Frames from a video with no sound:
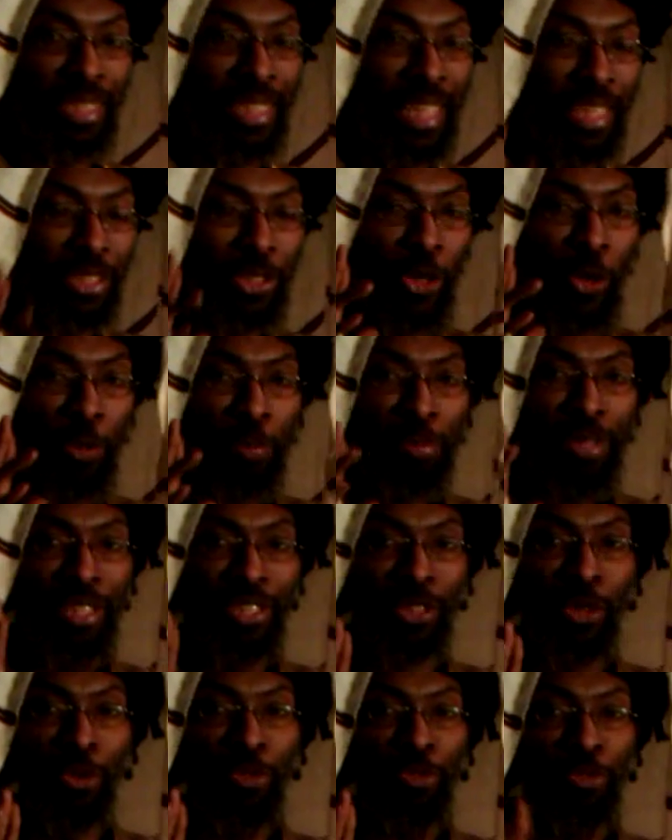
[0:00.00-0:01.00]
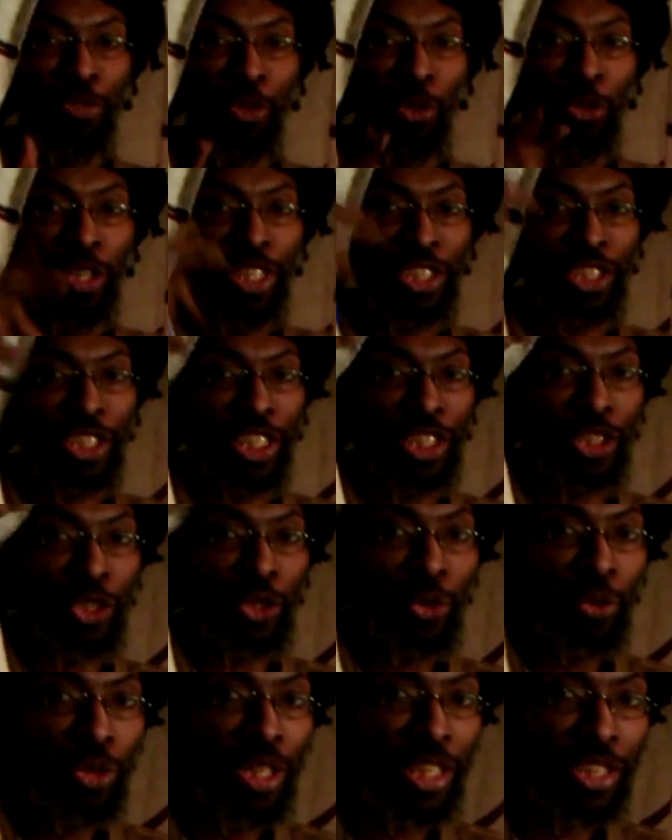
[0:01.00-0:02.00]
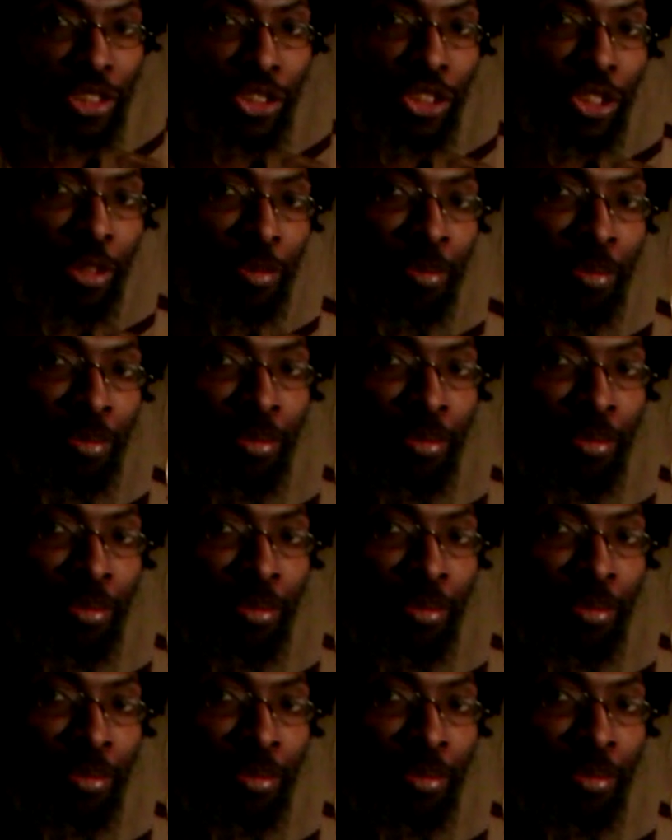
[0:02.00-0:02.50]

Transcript: Now, don't be so foolish and doolish.